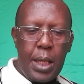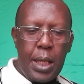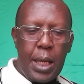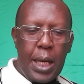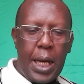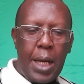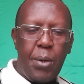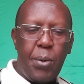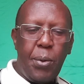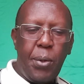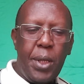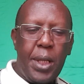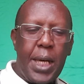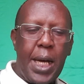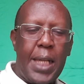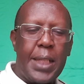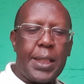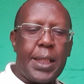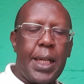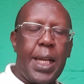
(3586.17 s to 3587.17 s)
A good
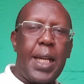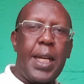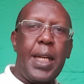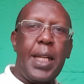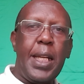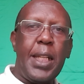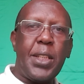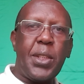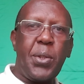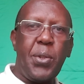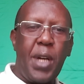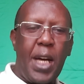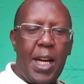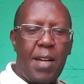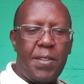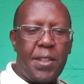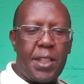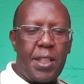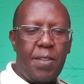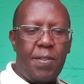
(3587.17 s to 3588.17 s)
counselor needs to
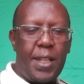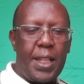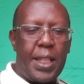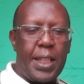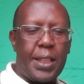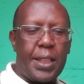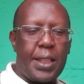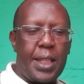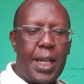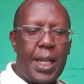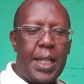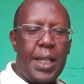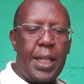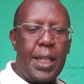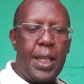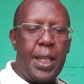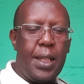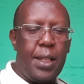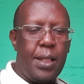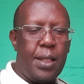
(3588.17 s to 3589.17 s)
have
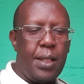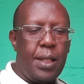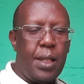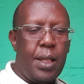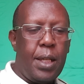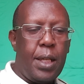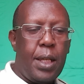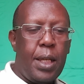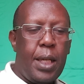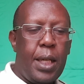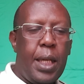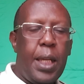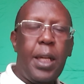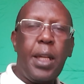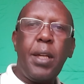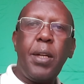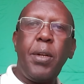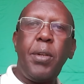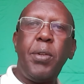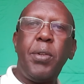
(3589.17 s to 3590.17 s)
self-understanding,
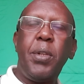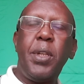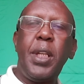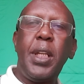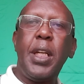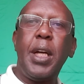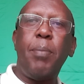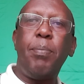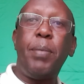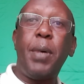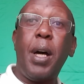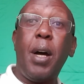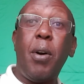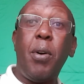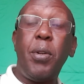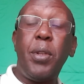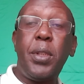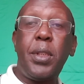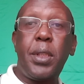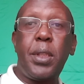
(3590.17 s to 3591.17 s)
including
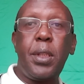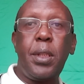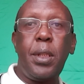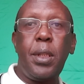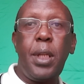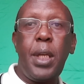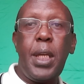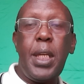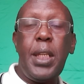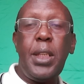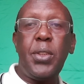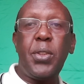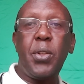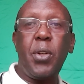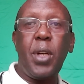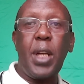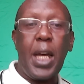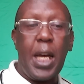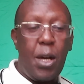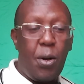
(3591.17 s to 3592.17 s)
about his
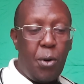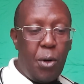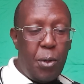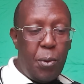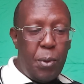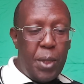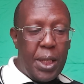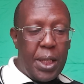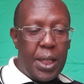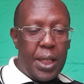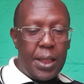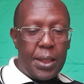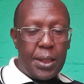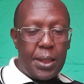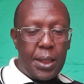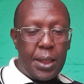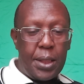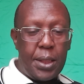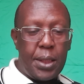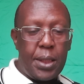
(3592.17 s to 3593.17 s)
or her own
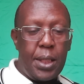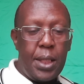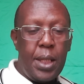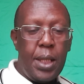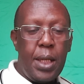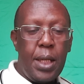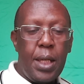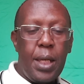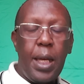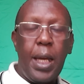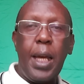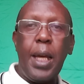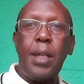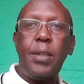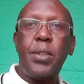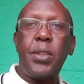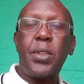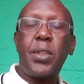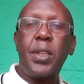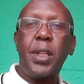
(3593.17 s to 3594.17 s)
weaknesses
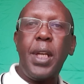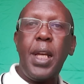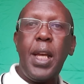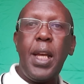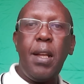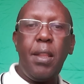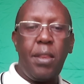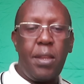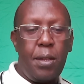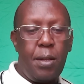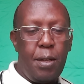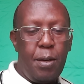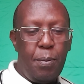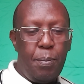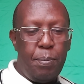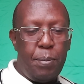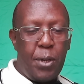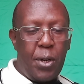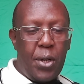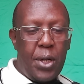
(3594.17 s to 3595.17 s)
and strength,
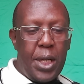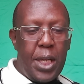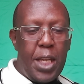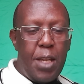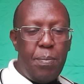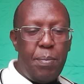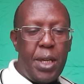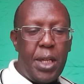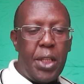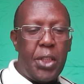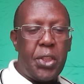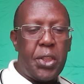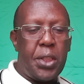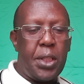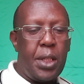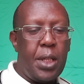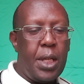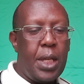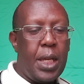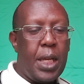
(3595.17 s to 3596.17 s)
body image,
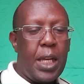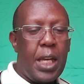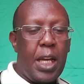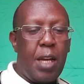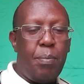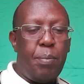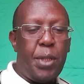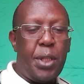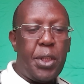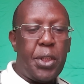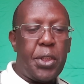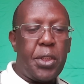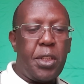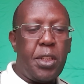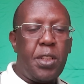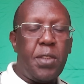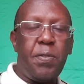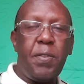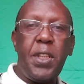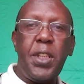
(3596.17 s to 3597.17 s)

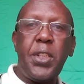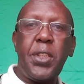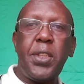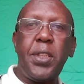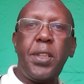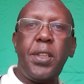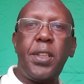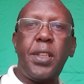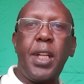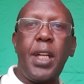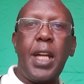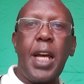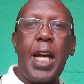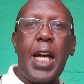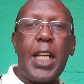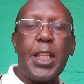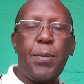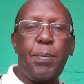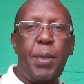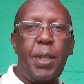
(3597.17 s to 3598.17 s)
ambitions, visions, and
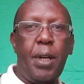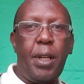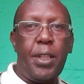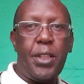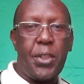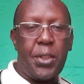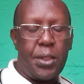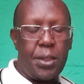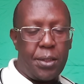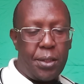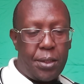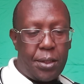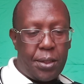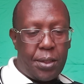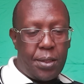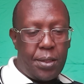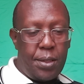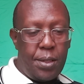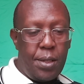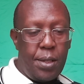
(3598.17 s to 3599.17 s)

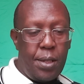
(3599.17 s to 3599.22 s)
aspirations.